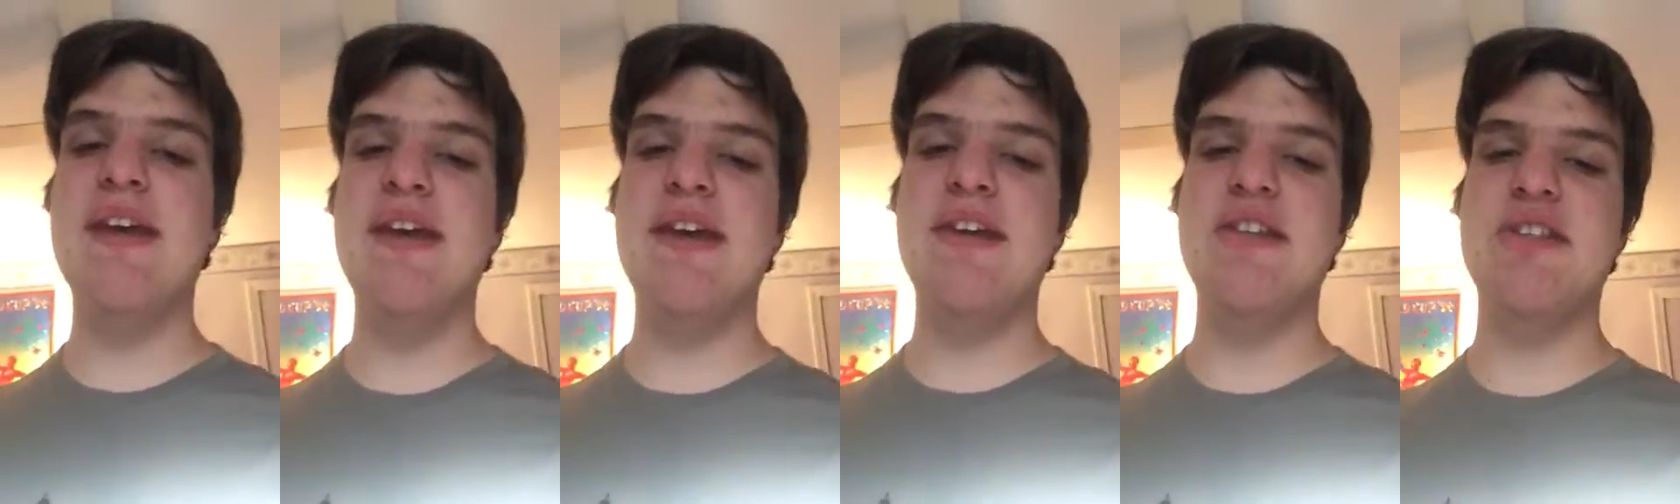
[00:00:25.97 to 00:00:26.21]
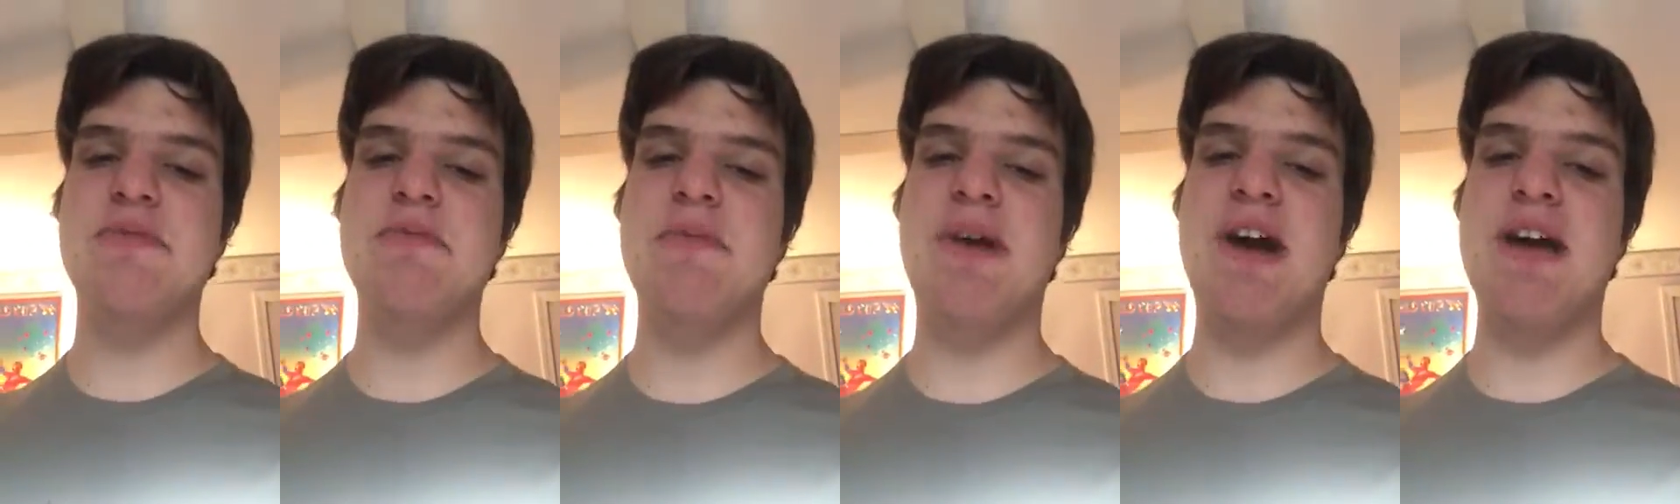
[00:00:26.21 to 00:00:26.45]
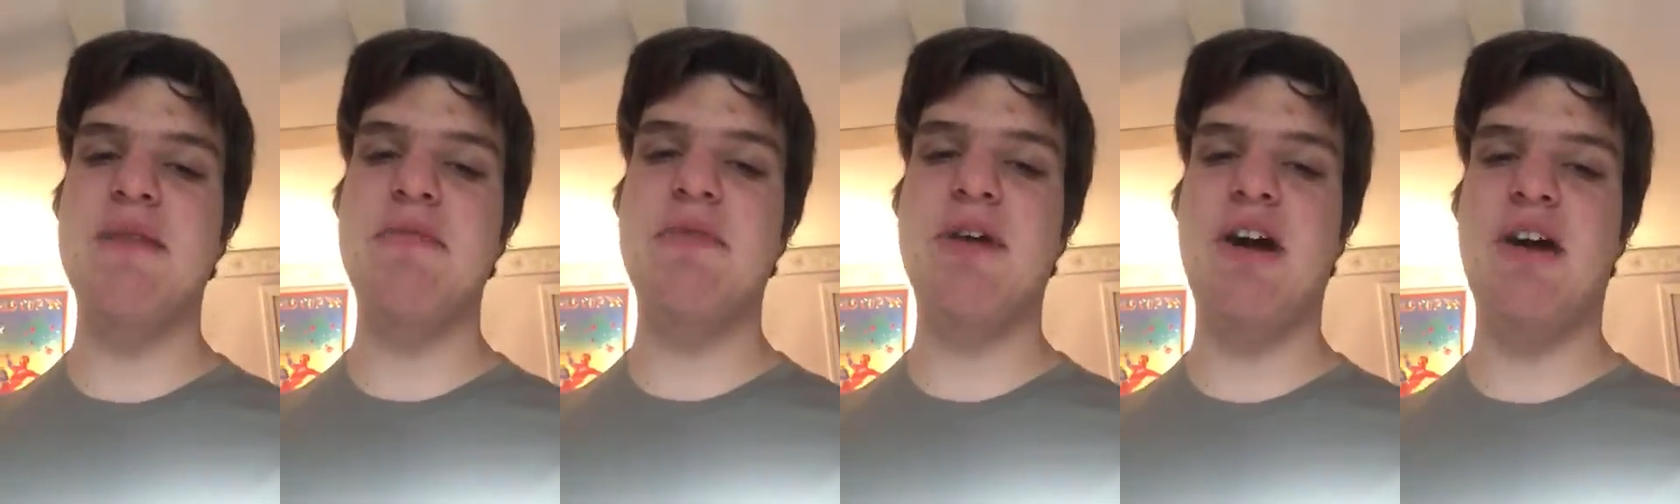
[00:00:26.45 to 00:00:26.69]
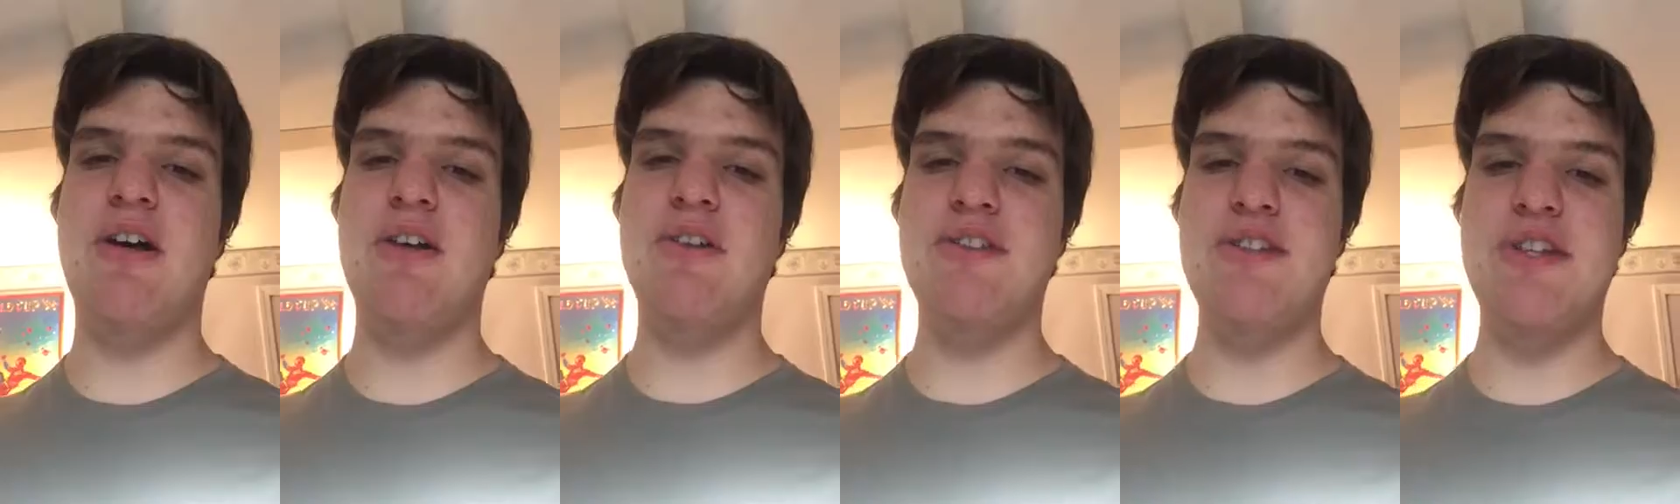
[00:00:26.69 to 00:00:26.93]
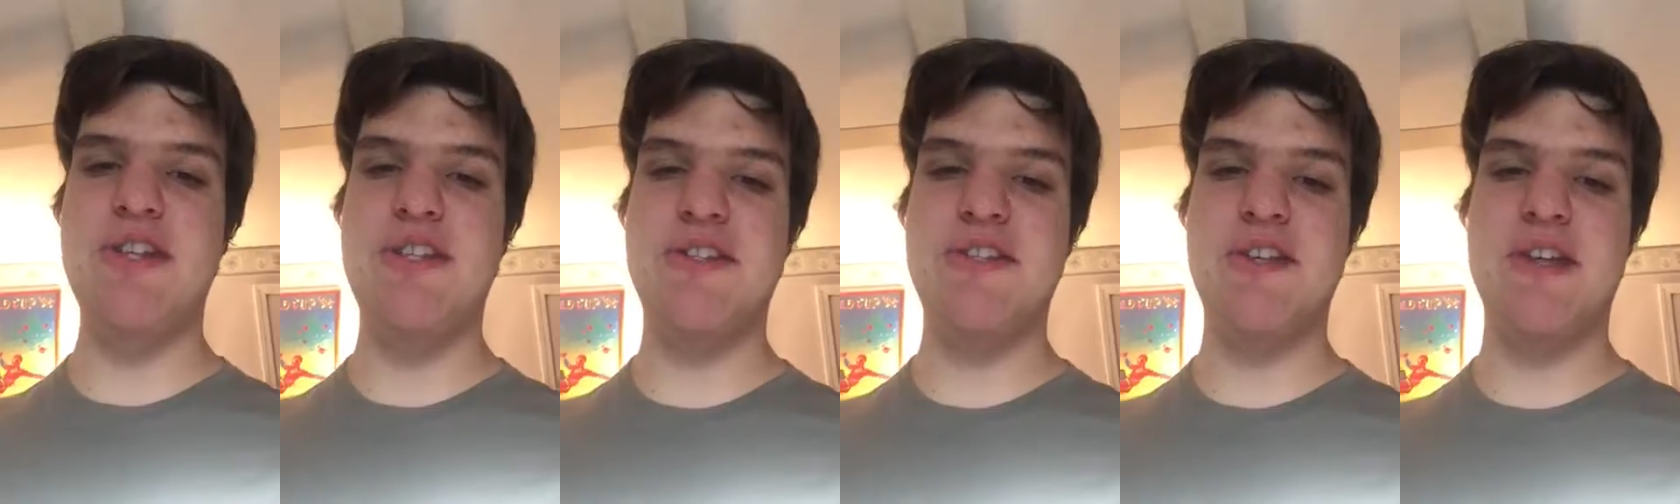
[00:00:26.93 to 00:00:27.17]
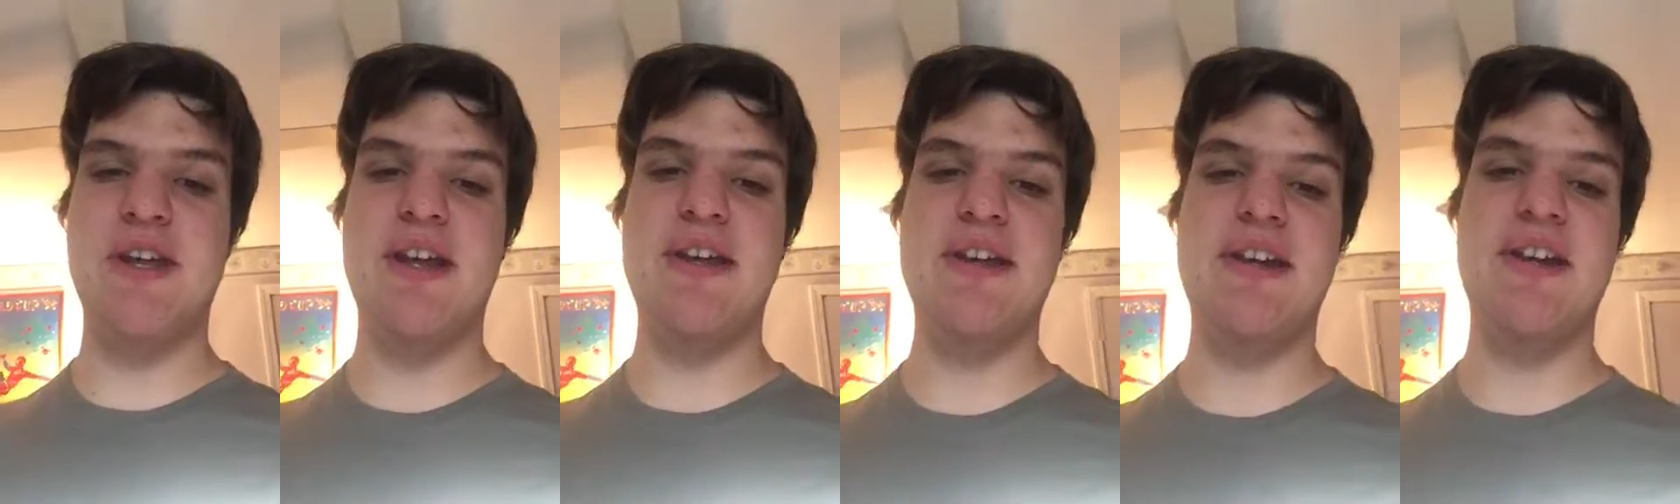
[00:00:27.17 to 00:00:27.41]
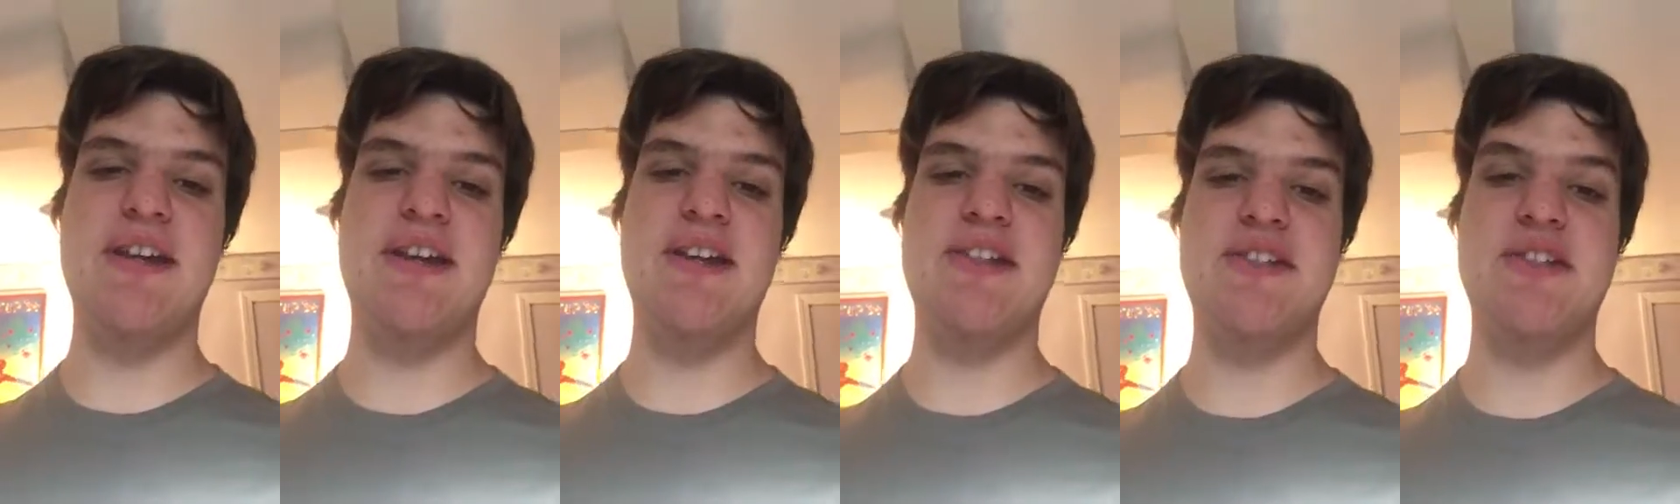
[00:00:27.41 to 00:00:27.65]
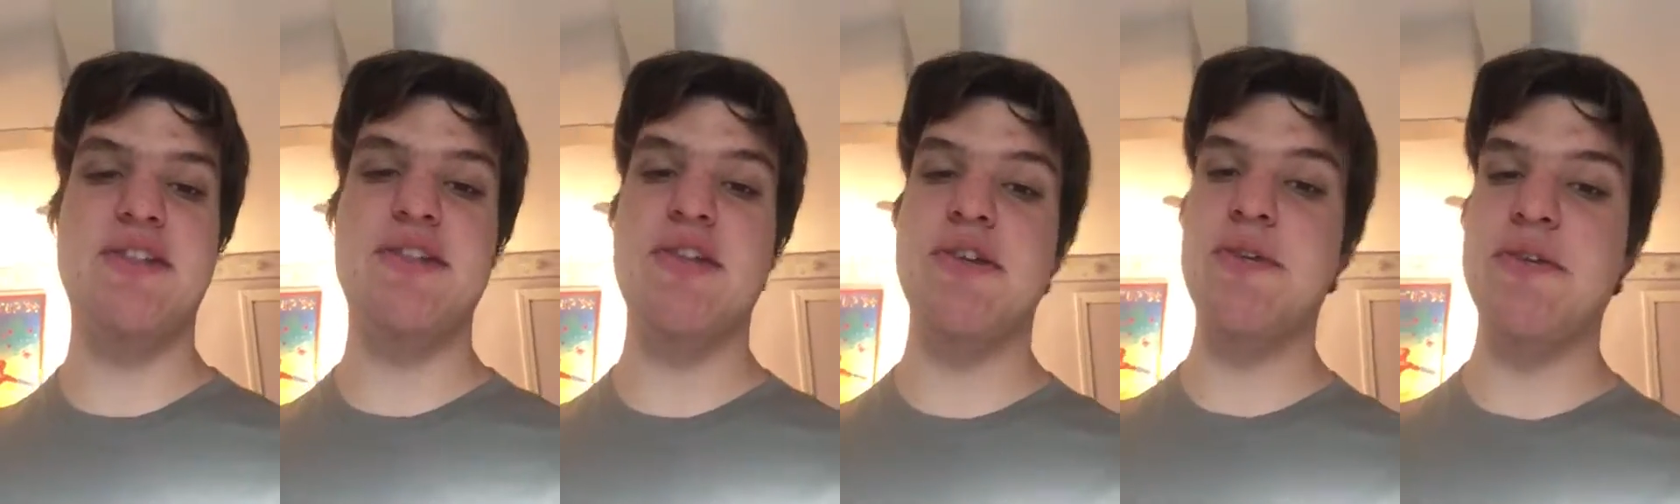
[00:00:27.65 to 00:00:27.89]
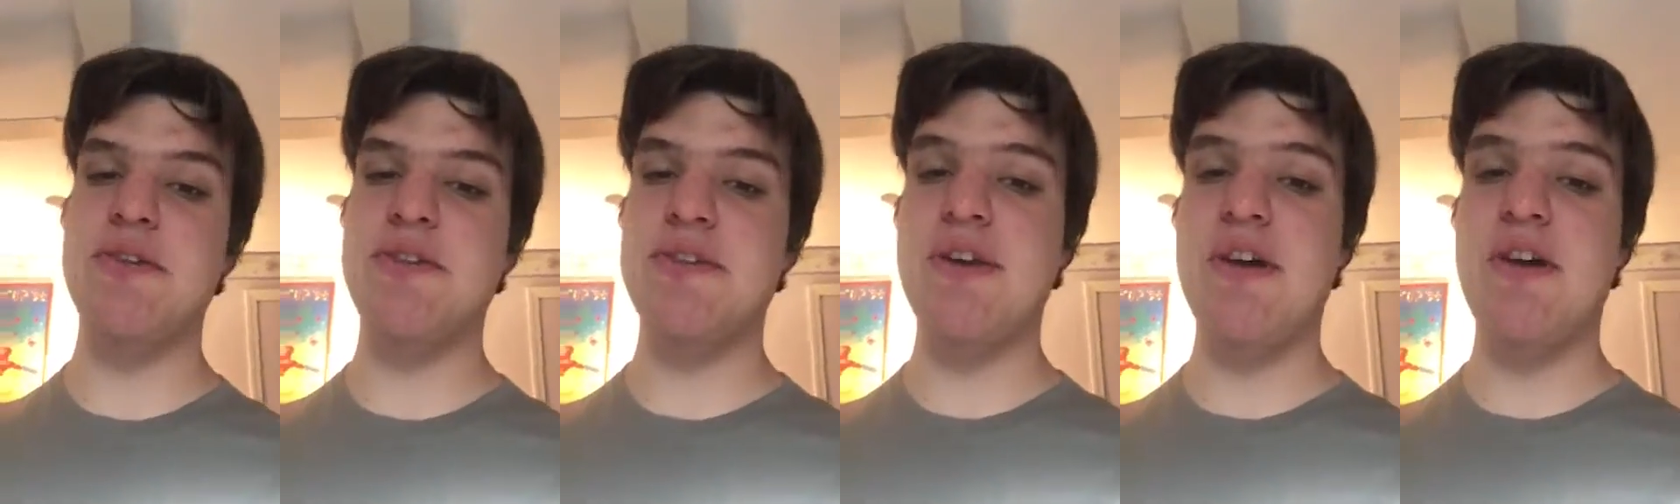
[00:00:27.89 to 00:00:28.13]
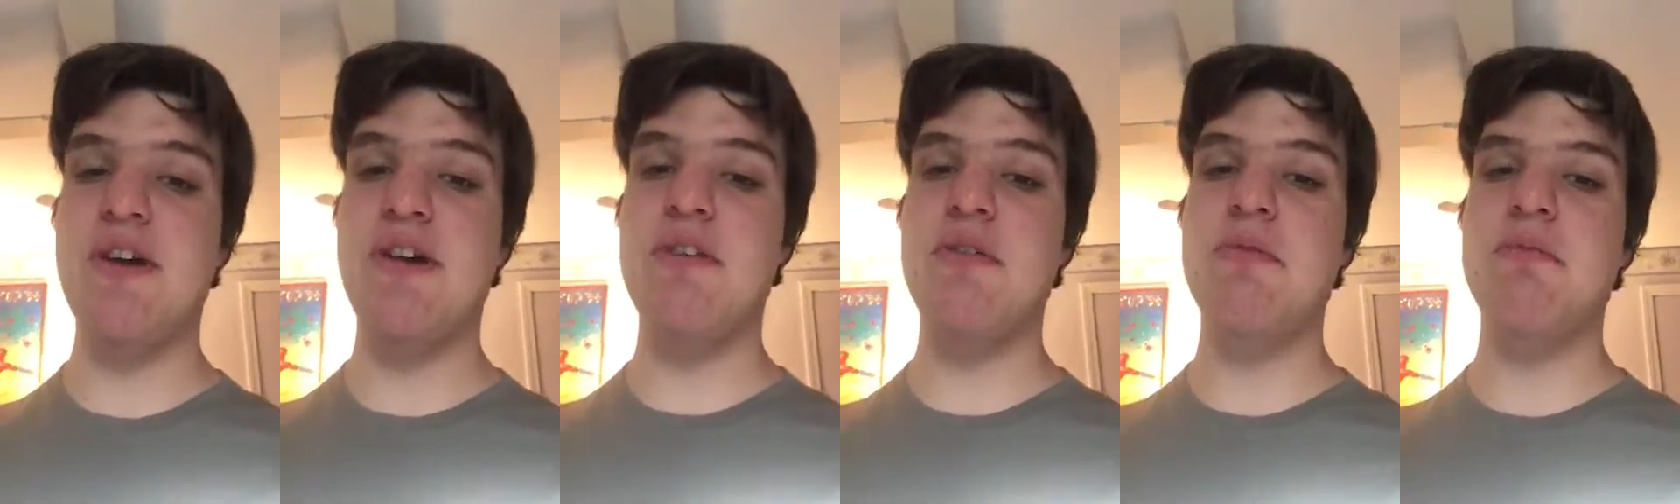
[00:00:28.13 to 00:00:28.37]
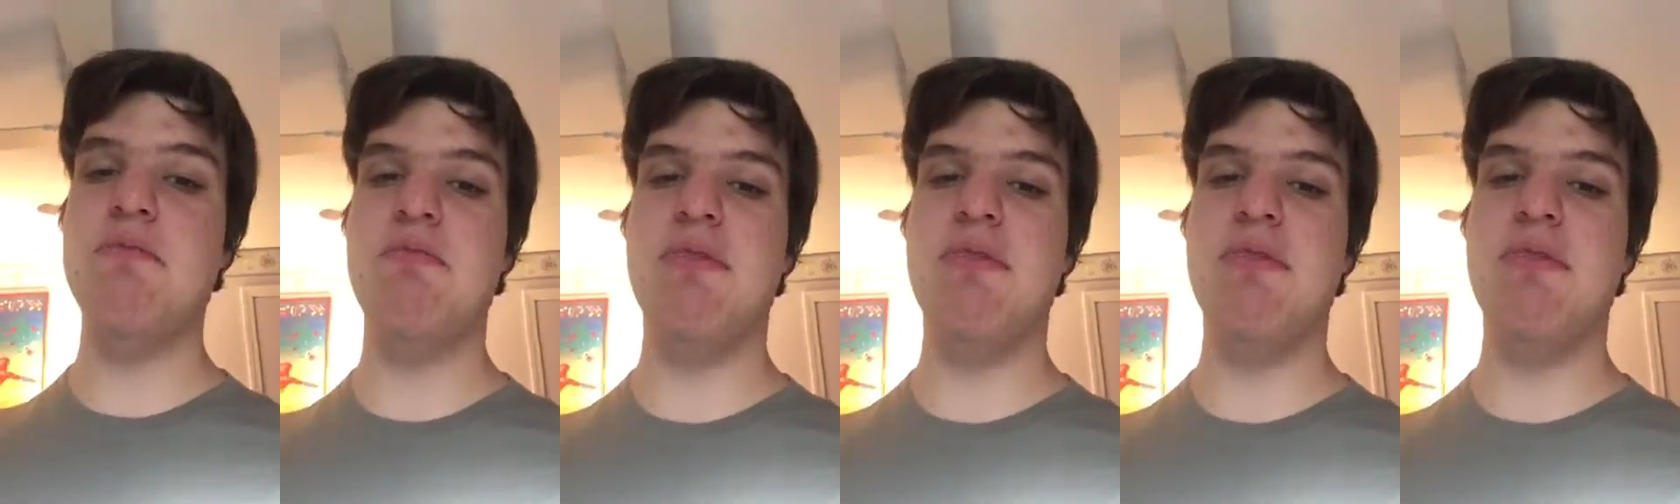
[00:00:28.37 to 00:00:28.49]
it's my apologies that I didn't get to do so,